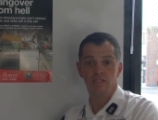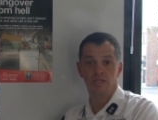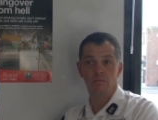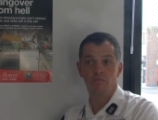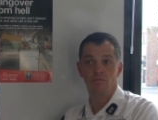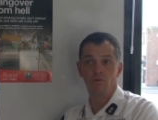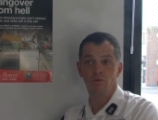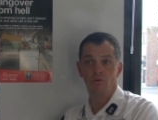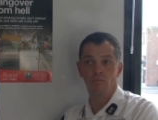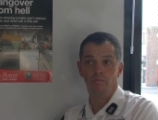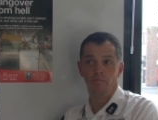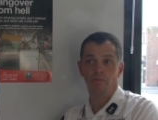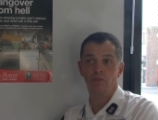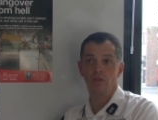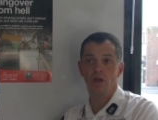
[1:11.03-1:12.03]
for
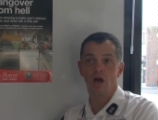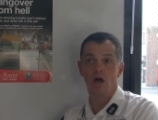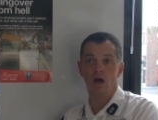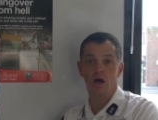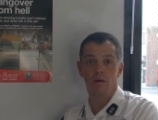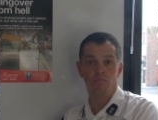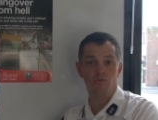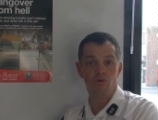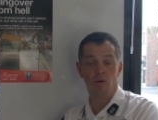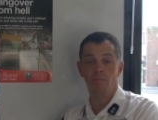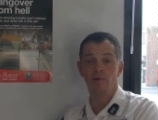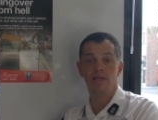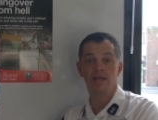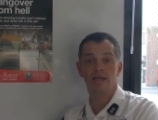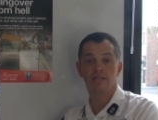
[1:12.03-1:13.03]
example, are
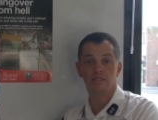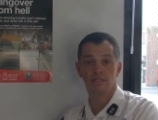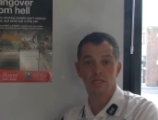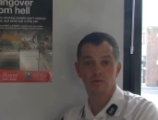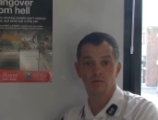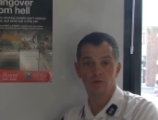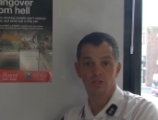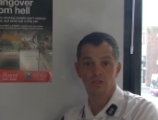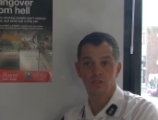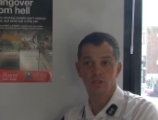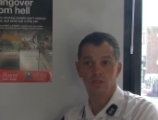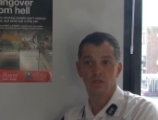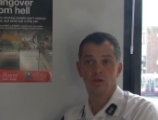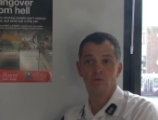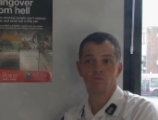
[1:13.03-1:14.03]
properly
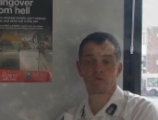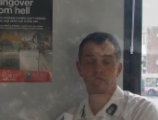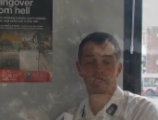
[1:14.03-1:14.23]
extinguished.